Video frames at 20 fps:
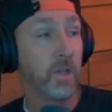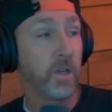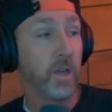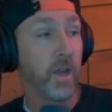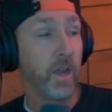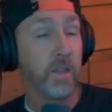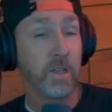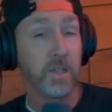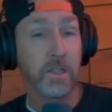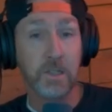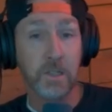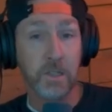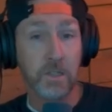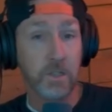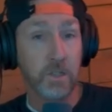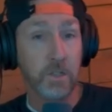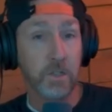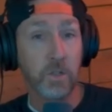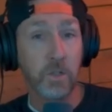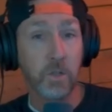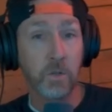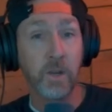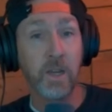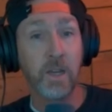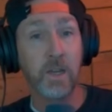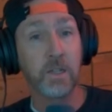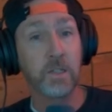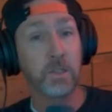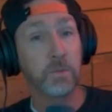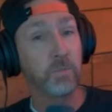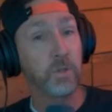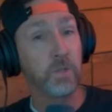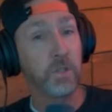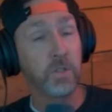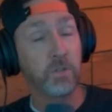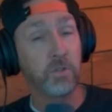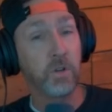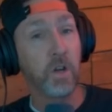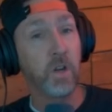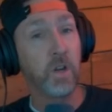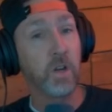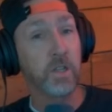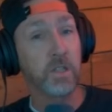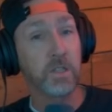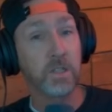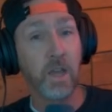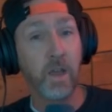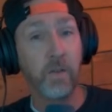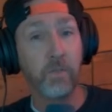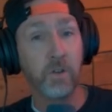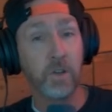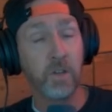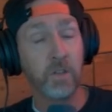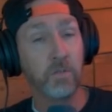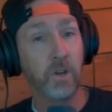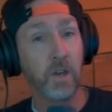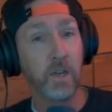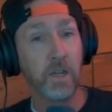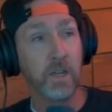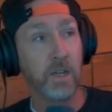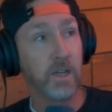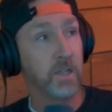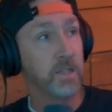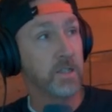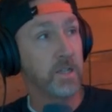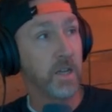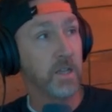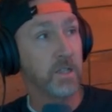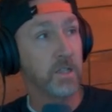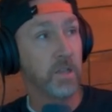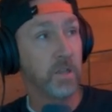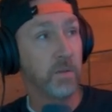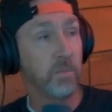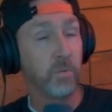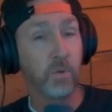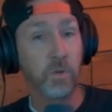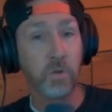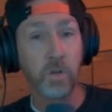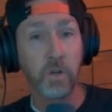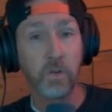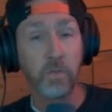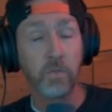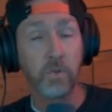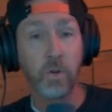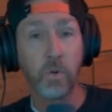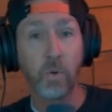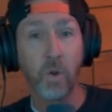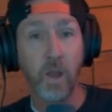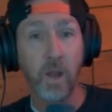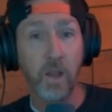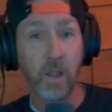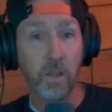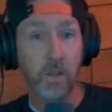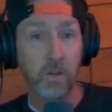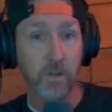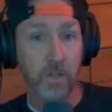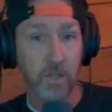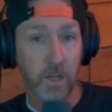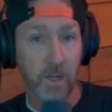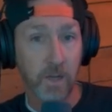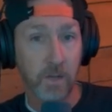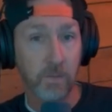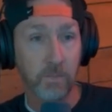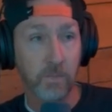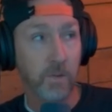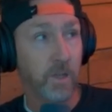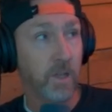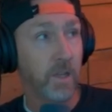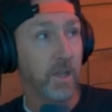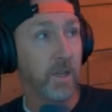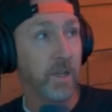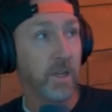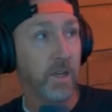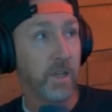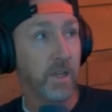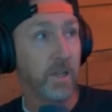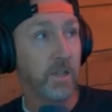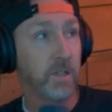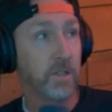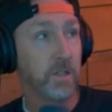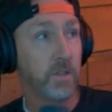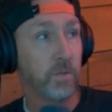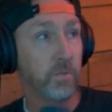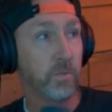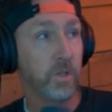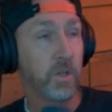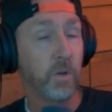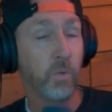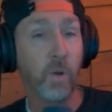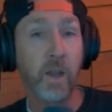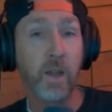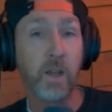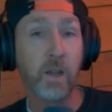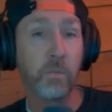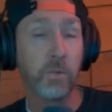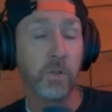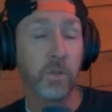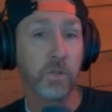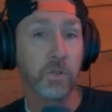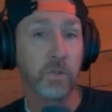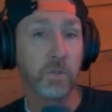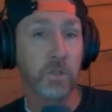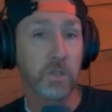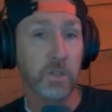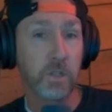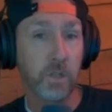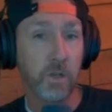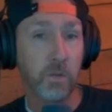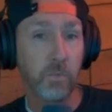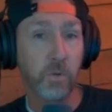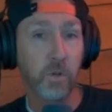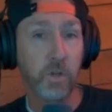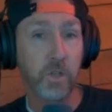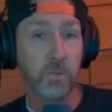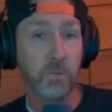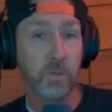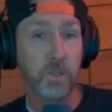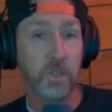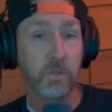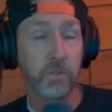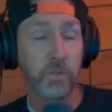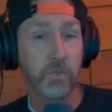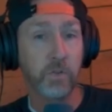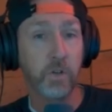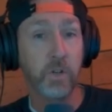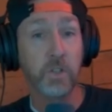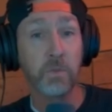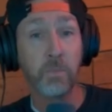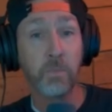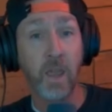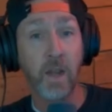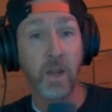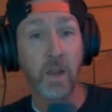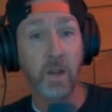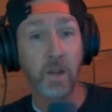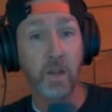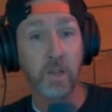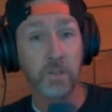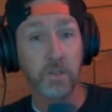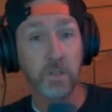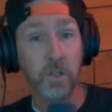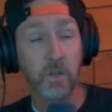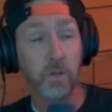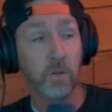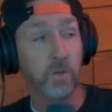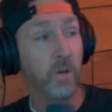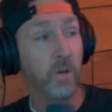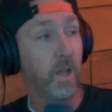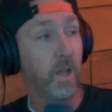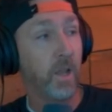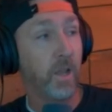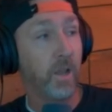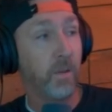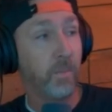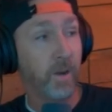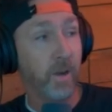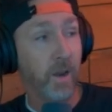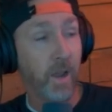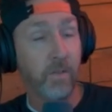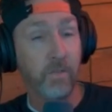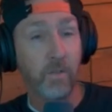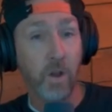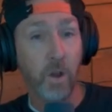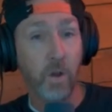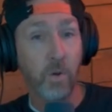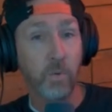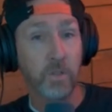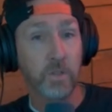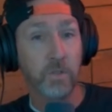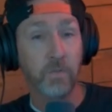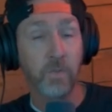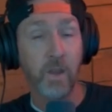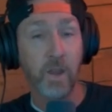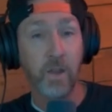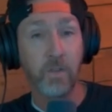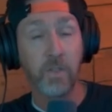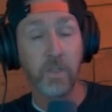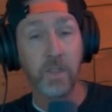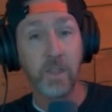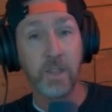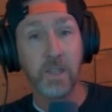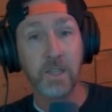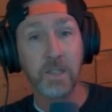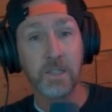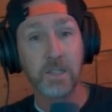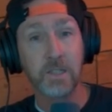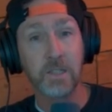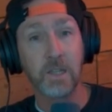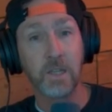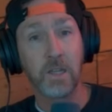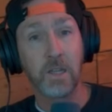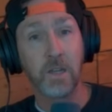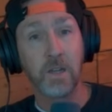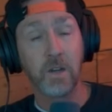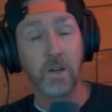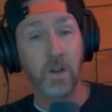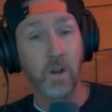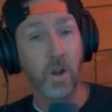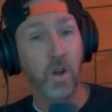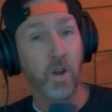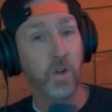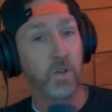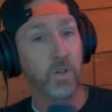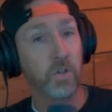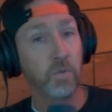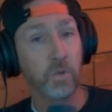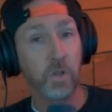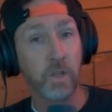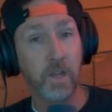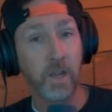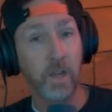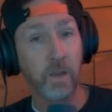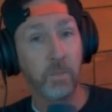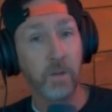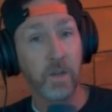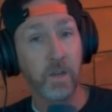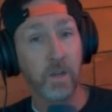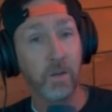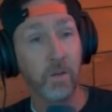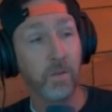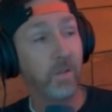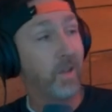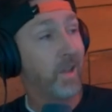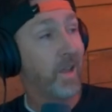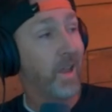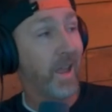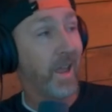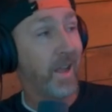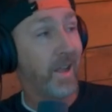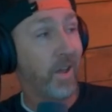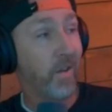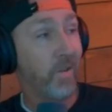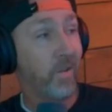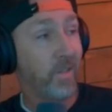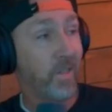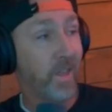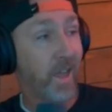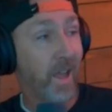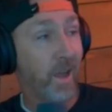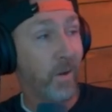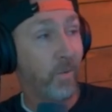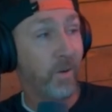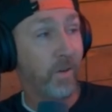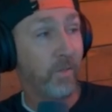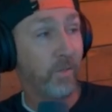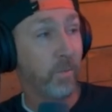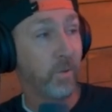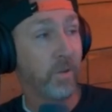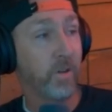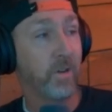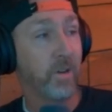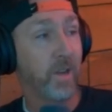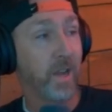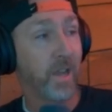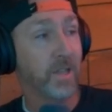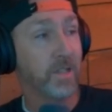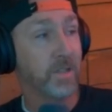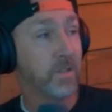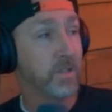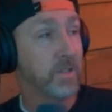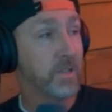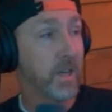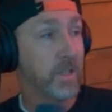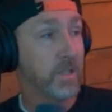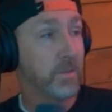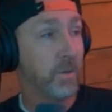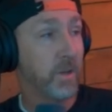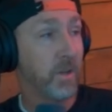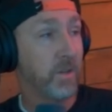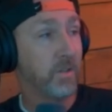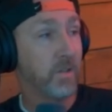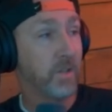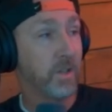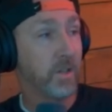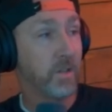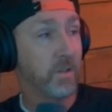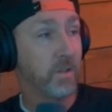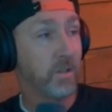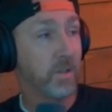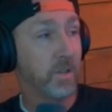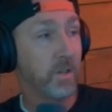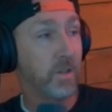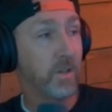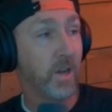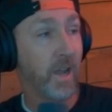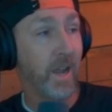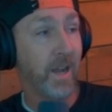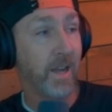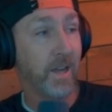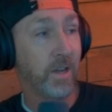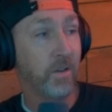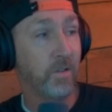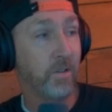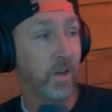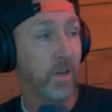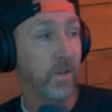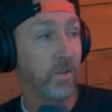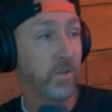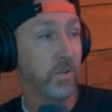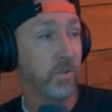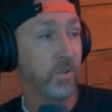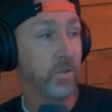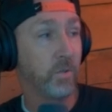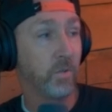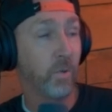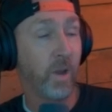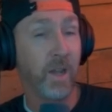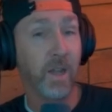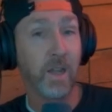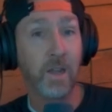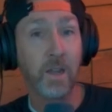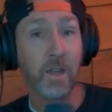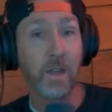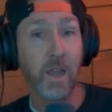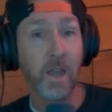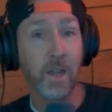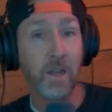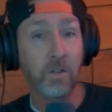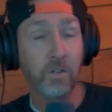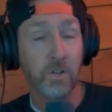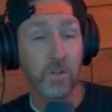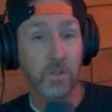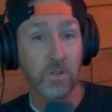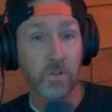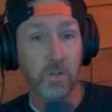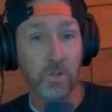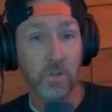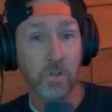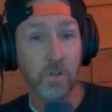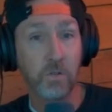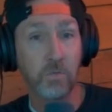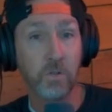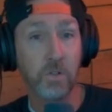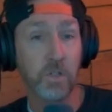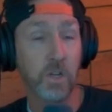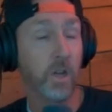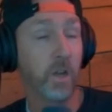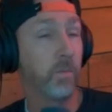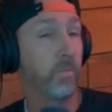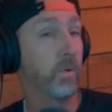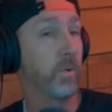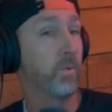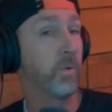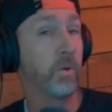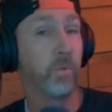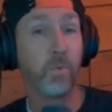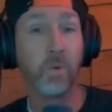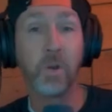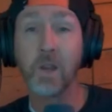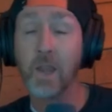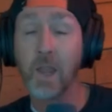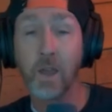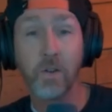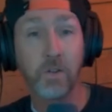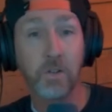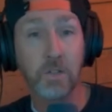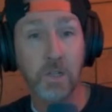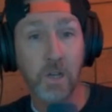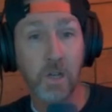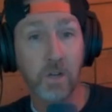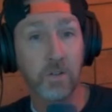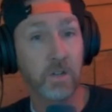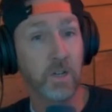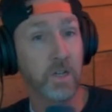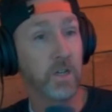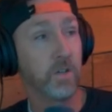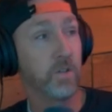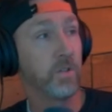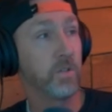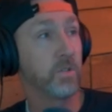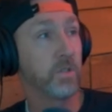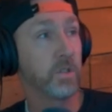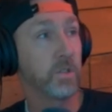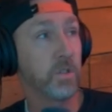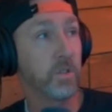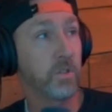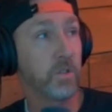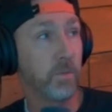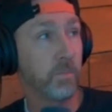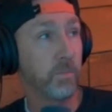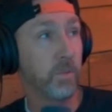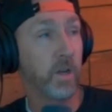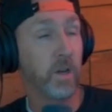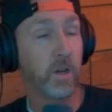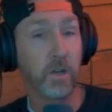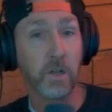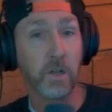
And this is a 0/8. It's pretty strong. It's not very threatening. It stays on the board for quite a long time. It is 3 a white and a blue, so it's a little more expensive as far as mana costs go. But I have always found this card to really help me out. And not only that, whenever a player casts their second spell during their turn, I get to create a 2/2 white knight creature token, which I can put 1/1 counters on, or I can use as a chump blocker.